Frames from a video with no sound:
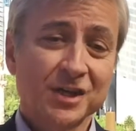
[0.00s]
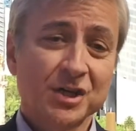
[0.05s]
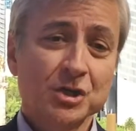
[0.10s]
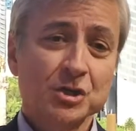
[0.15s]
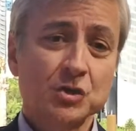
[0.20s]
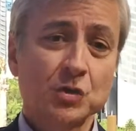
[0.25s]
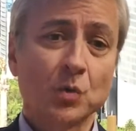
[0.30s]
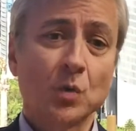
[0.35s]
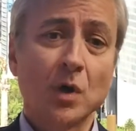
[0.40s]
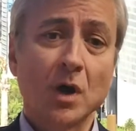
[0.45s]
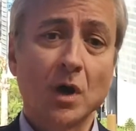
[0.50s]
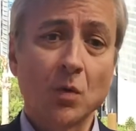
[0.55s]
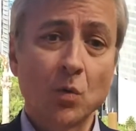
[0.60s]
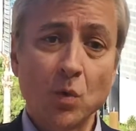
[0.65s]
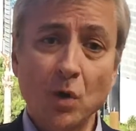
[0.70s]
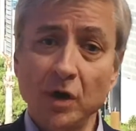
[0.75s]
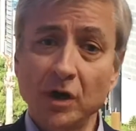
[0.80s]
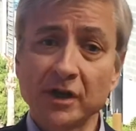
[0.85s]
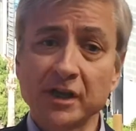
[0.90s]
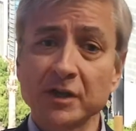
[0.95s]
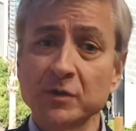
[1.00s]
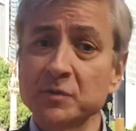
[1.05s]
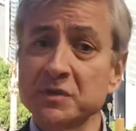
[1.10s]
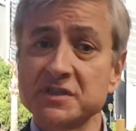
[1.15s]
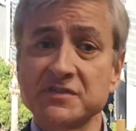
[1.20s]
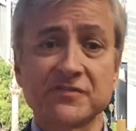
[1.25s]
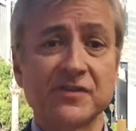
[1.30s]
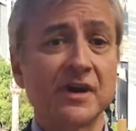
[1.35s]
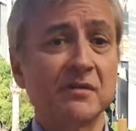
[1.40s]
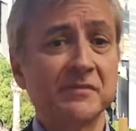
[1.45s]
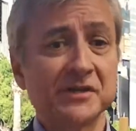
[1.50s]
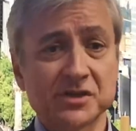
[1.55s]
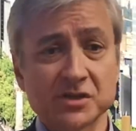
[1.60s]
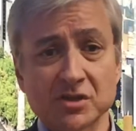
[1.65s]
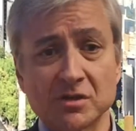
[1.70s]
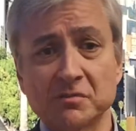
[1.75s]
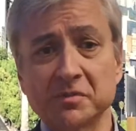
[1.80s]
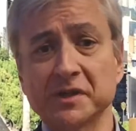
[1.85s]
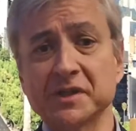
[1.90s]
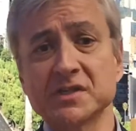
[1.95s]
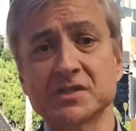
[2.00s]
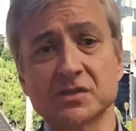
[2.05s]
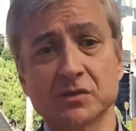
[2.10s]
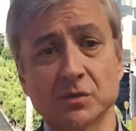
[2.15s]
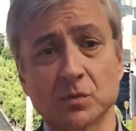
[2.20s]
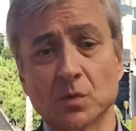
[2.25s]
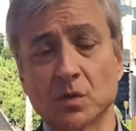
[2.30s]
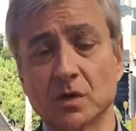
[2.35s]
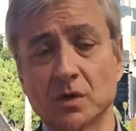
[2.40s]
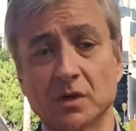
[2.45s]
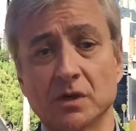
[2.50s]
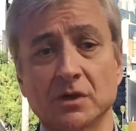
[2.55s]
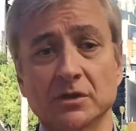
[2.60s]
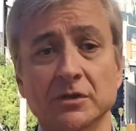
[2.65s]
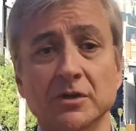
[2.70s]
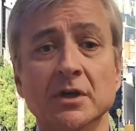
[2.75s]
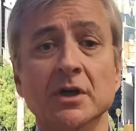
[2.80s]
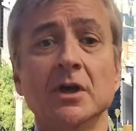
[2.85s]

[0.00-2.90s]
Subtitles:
So we are working with pharmacy companies in the world.